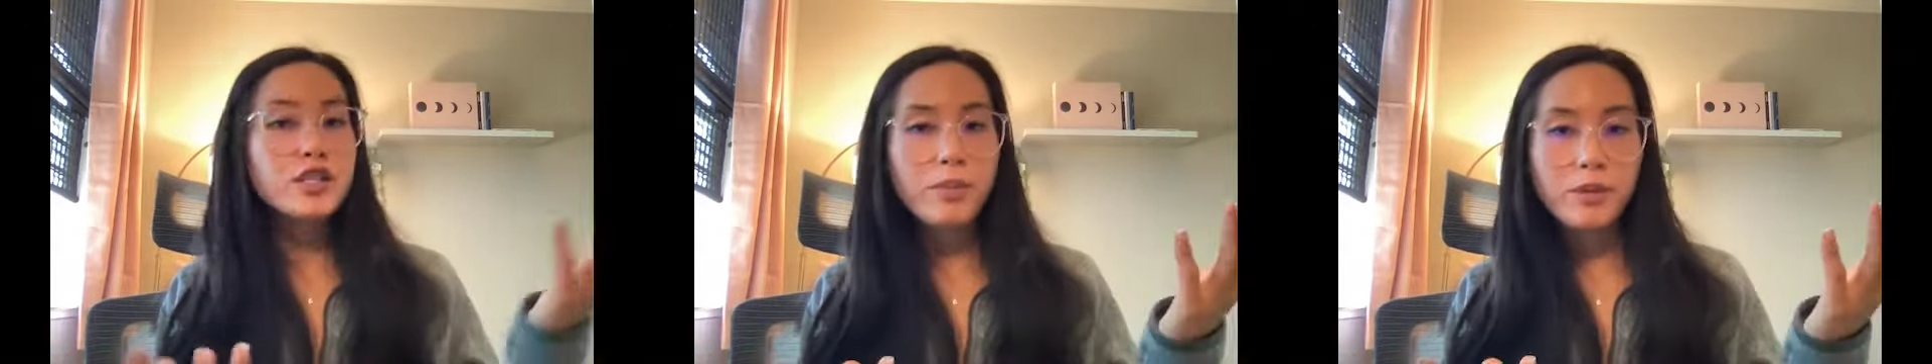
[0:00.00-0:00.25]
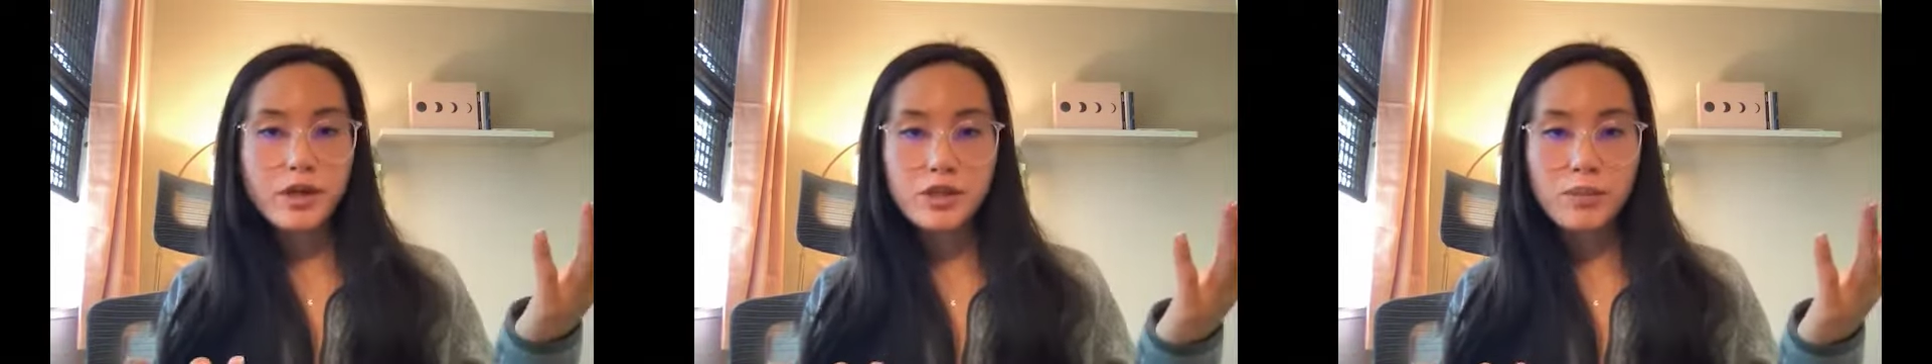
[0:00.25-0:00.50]

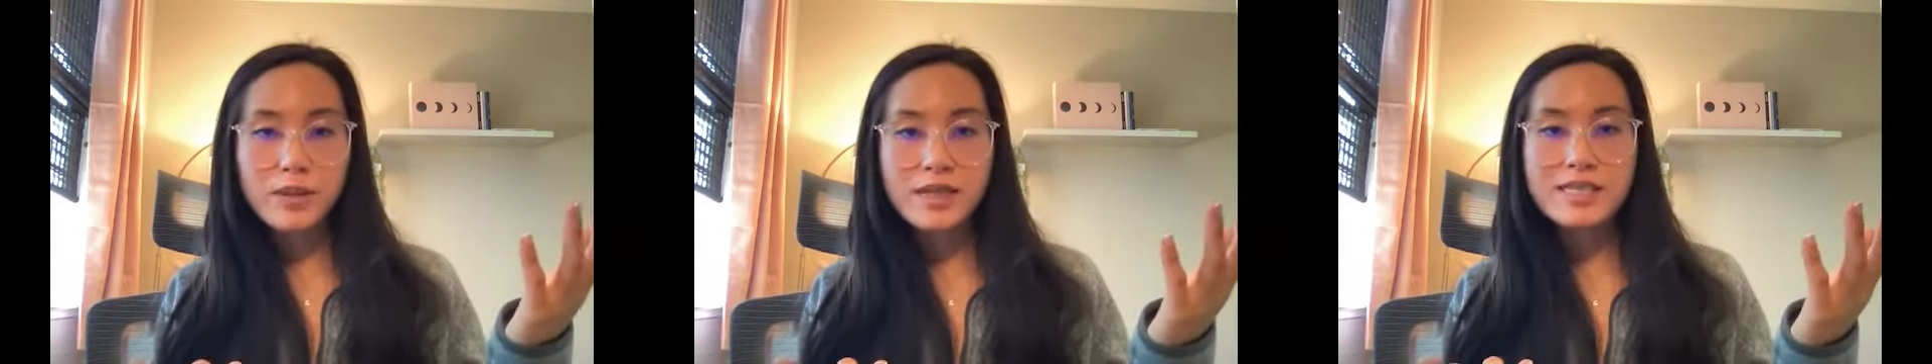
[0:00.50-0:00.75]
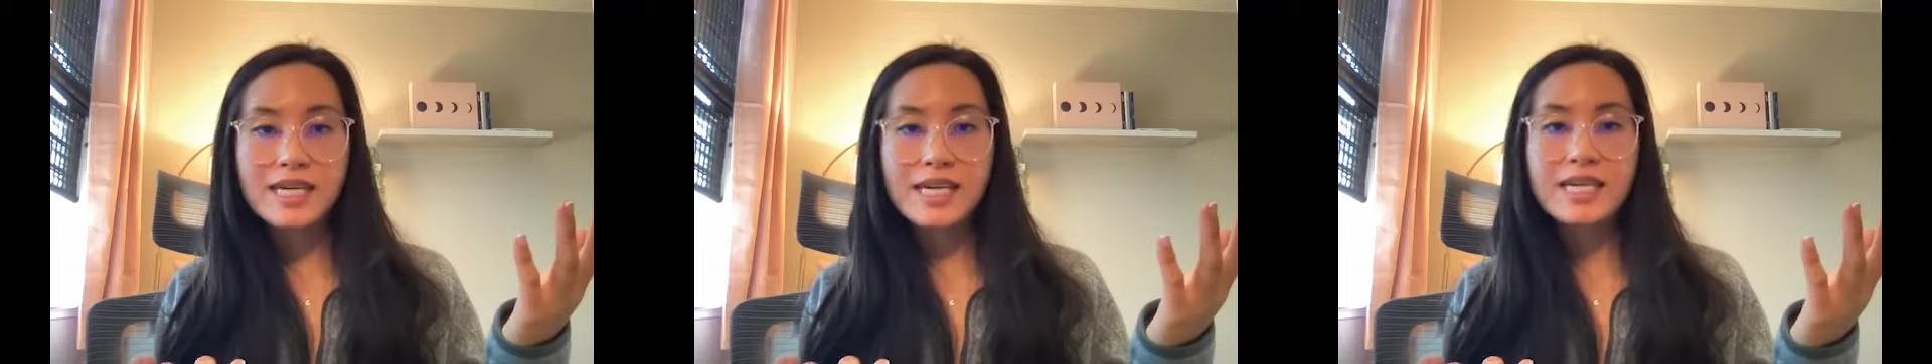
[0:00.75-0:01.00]
commercial
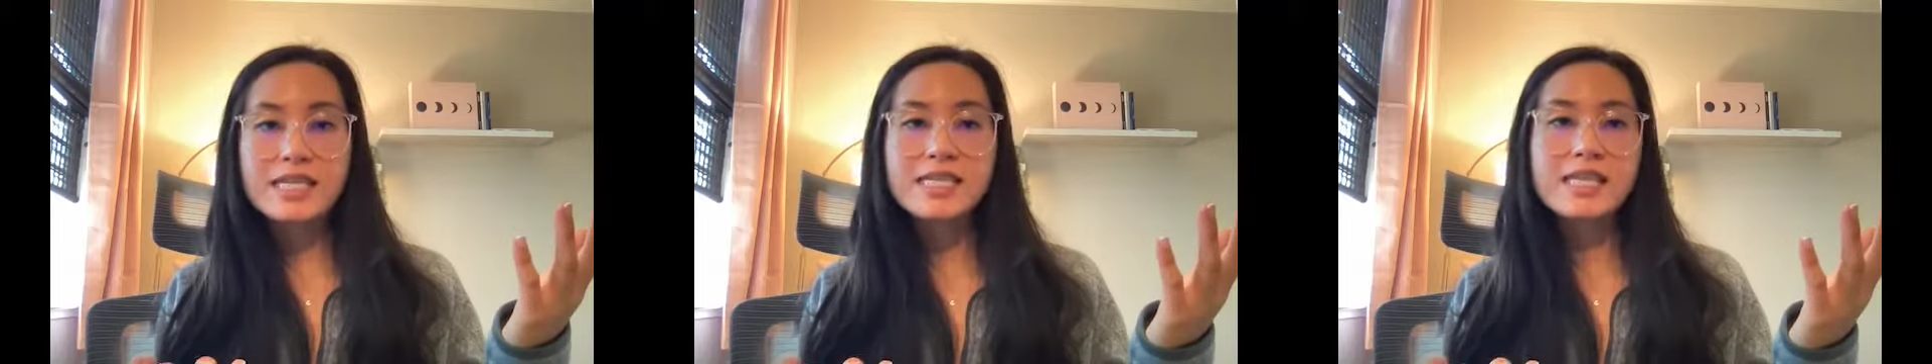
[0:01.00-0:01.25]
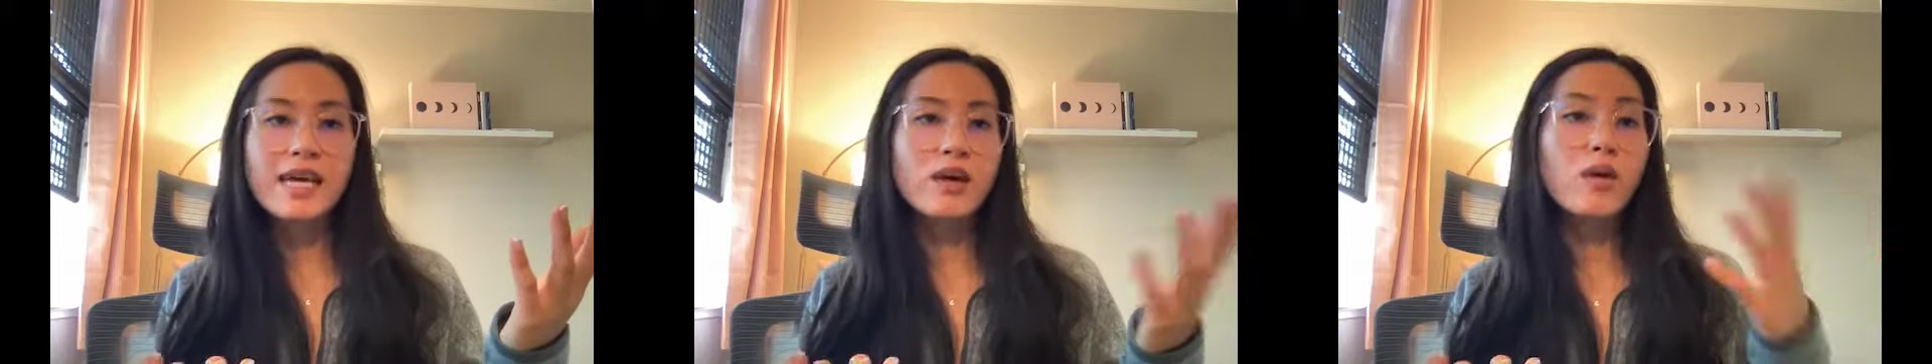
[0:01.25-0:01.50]
buildings
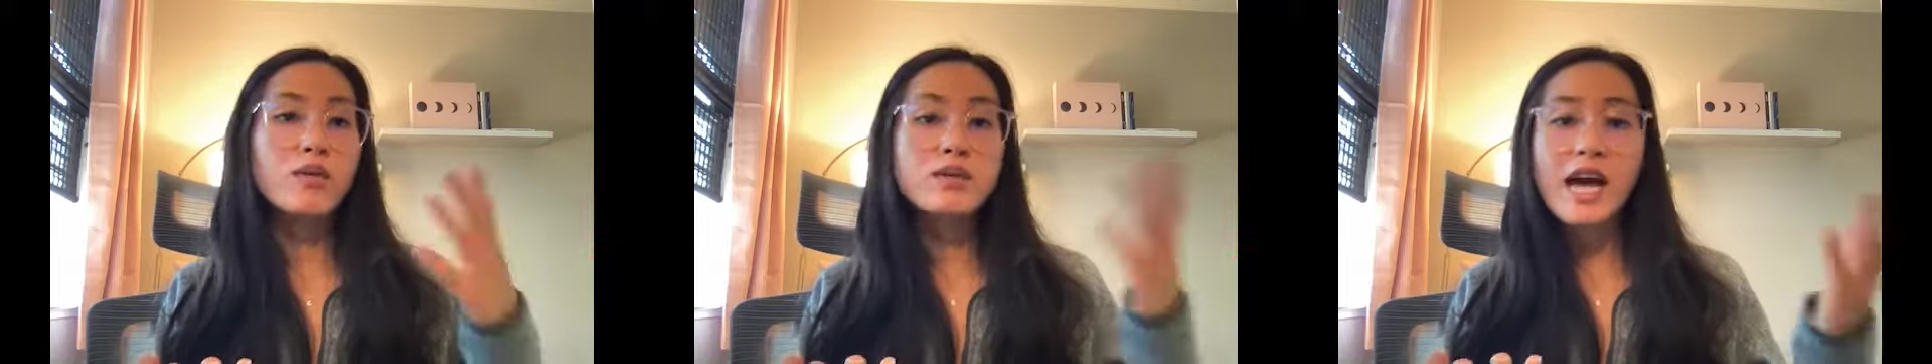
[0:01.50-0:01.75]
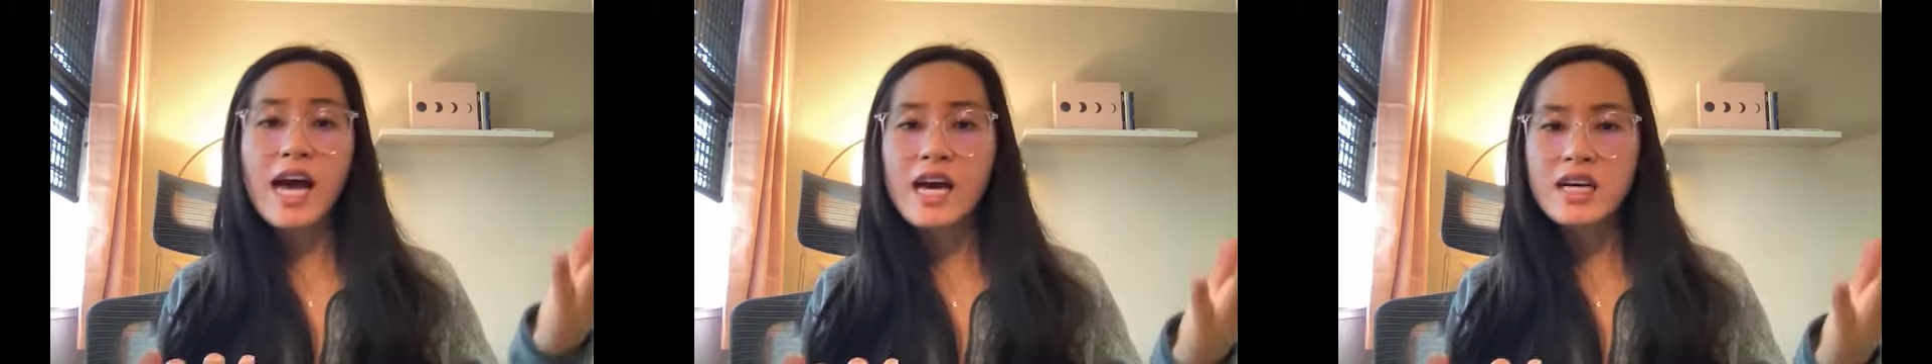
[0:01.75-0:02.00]
like
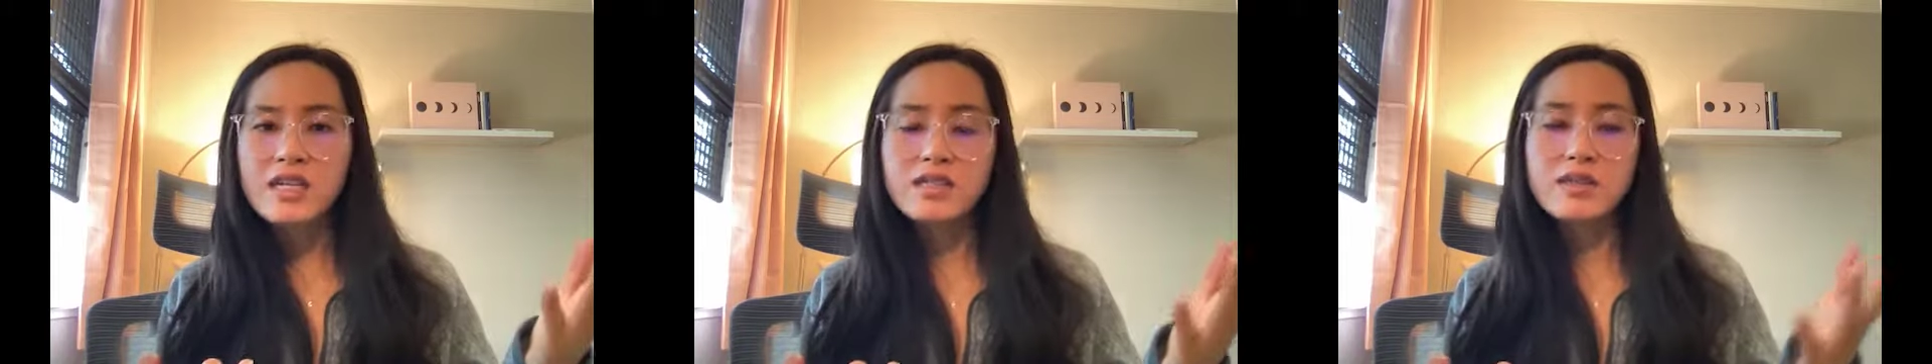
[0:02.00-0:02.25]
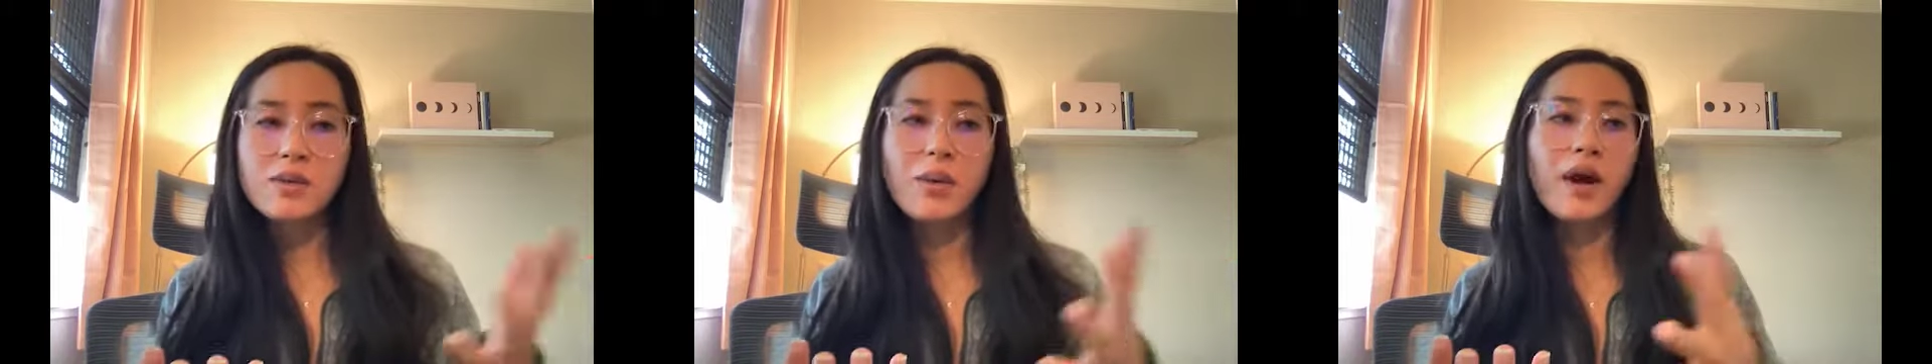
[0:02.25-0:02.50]

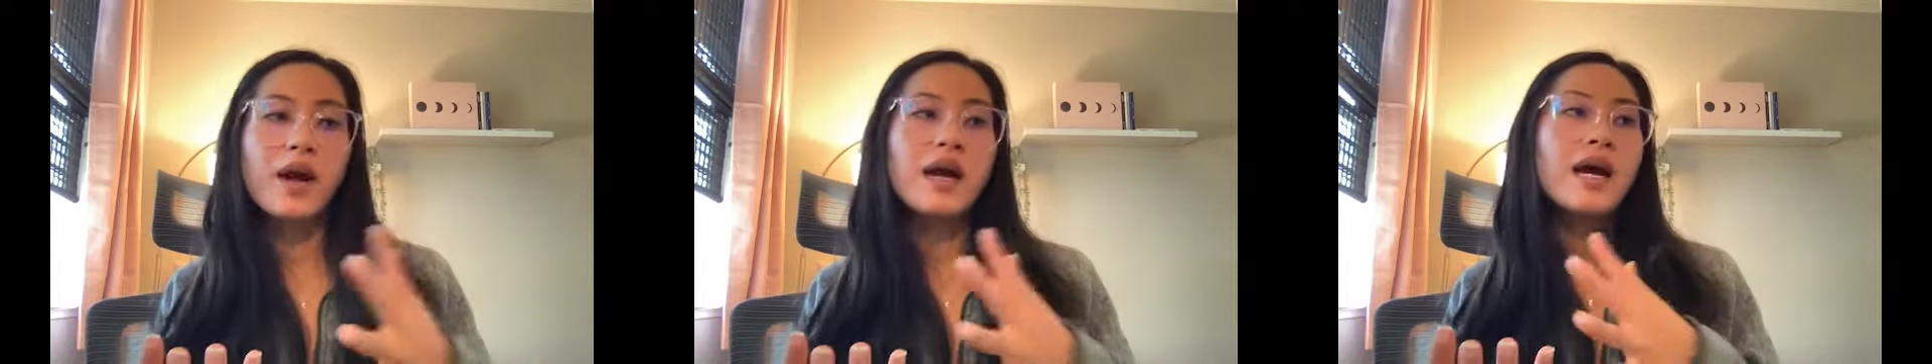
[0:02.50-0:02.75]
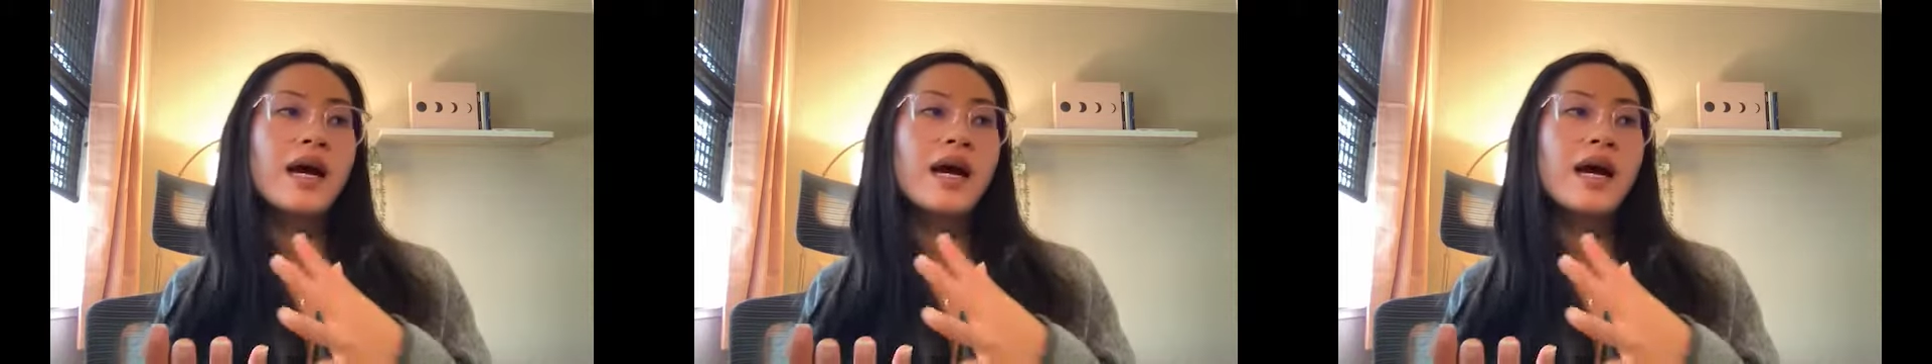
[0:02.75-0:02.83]
hotels or